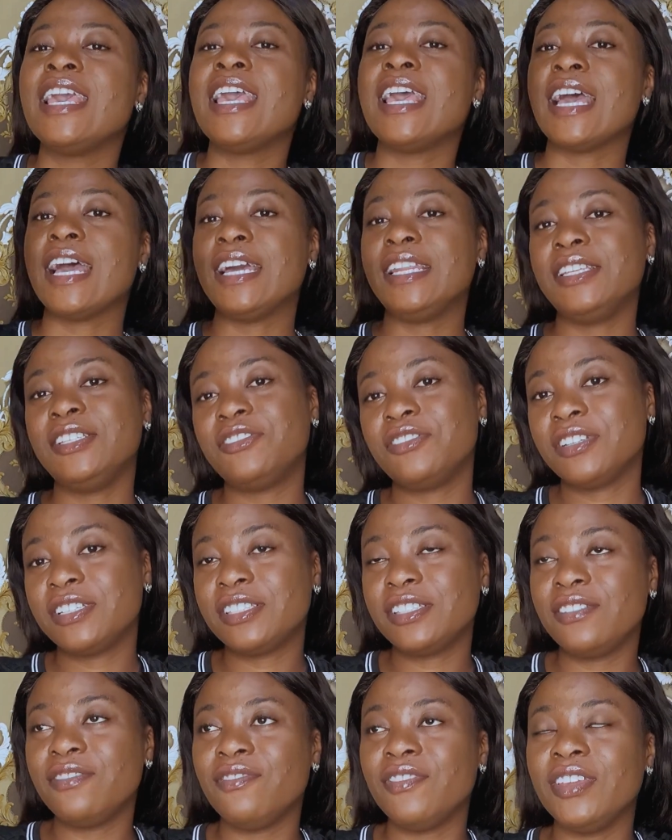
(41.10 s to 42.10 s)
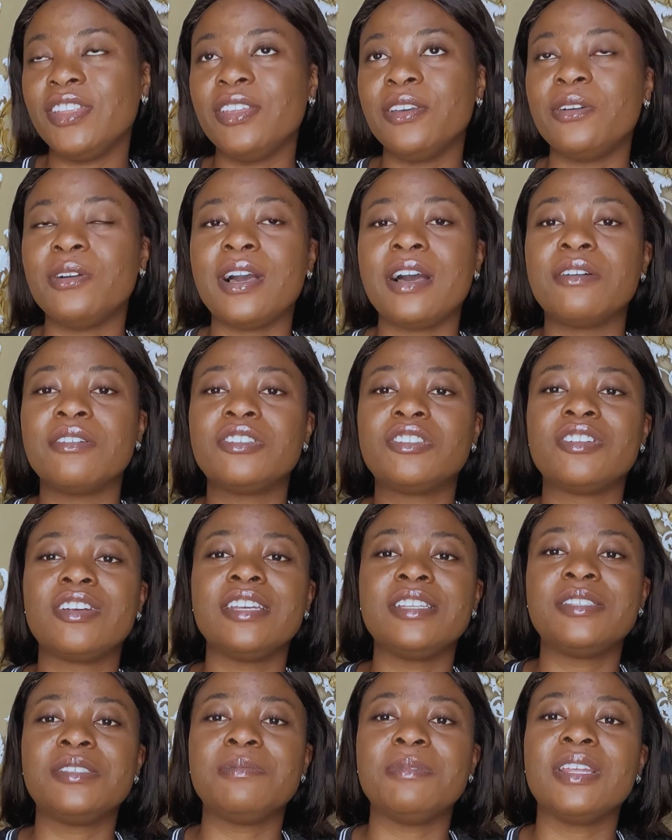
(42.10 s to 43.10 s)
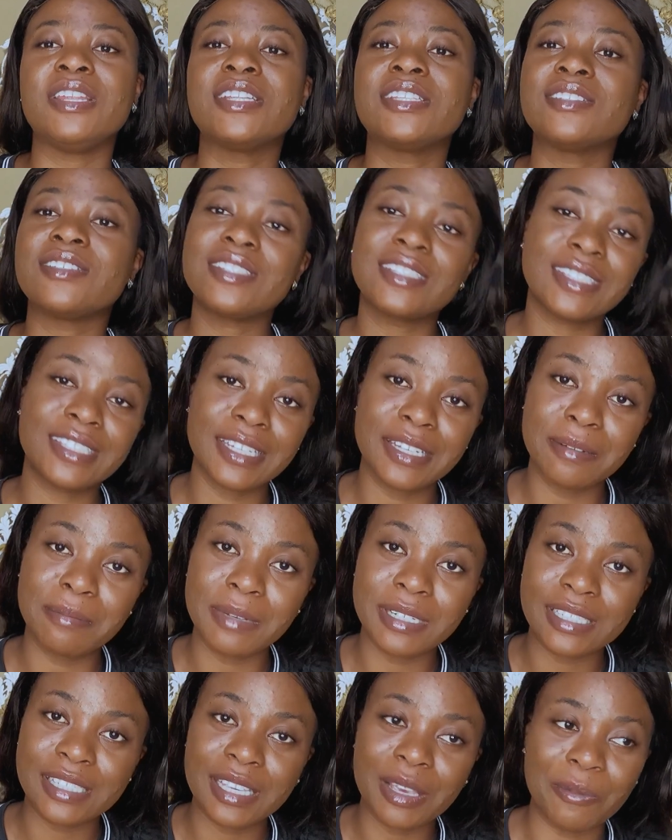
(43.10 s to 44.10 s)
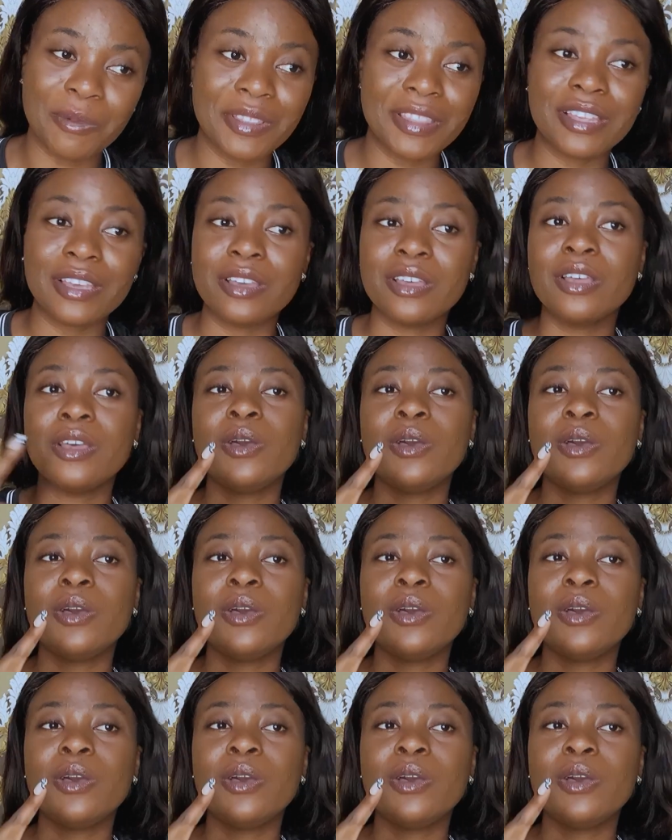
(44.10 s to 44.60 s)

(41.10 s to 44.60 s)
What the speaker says: an interesting video. I was trying to be a little cinematic with the